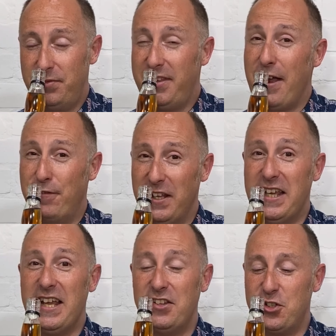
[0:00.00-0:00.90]

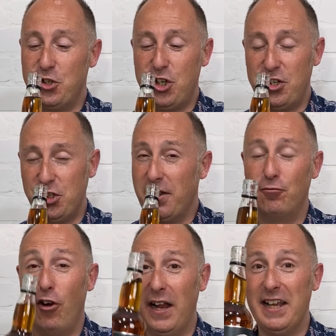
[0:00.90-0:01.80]
definitely hints of ginger.
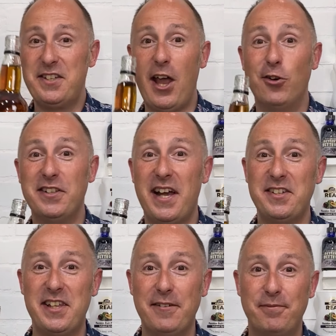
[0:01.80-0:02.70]
Right, let's get on and taste it.